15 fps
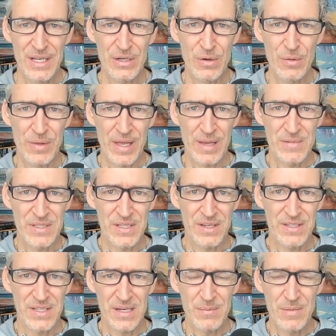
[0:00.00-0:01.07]
you know, with
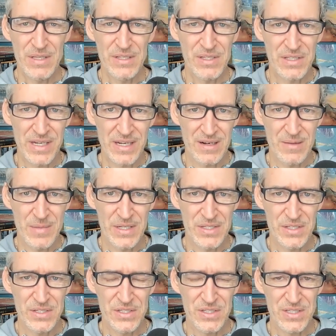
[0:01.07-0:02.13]
Amazon sending me these scary
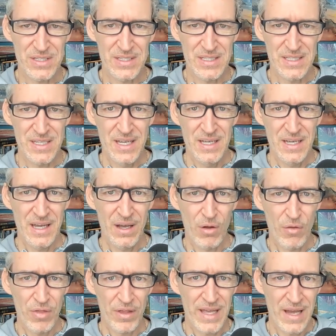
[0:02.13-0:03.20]
messages and these
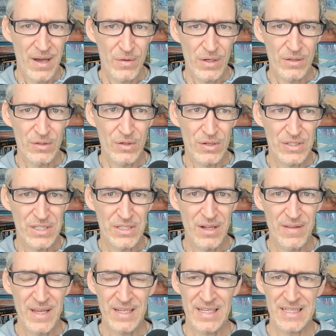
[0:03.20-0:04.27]
health account alerts and
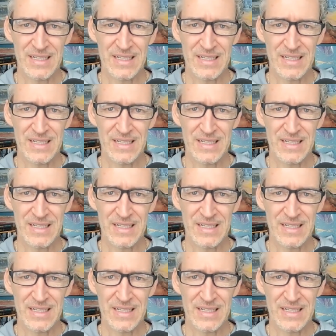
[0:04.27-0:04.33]
all that.